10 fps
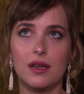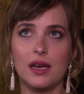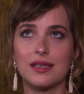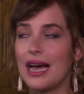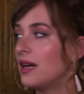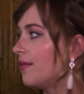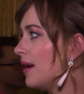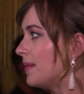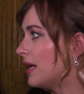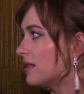a side of
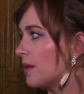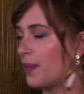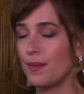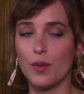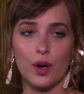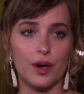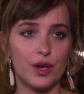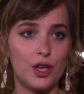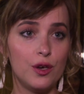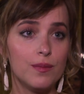him that is a bit more
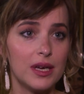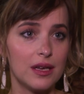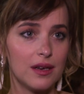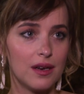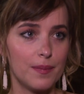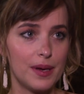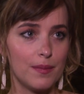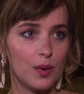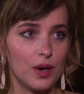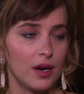human and a bit
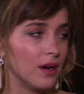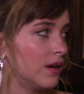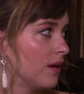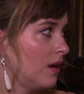more